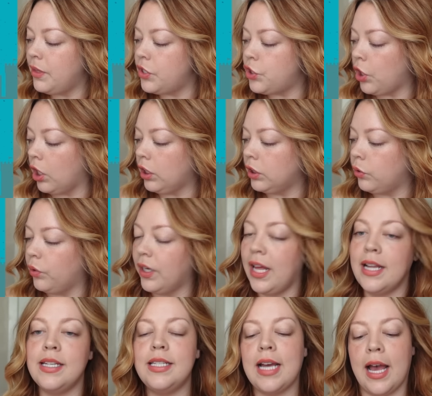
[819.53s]
the Dark Lord
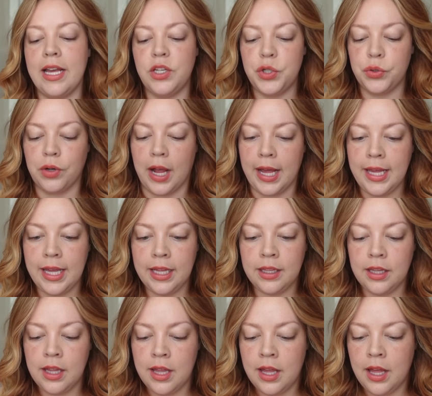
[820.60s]
and Die Trying.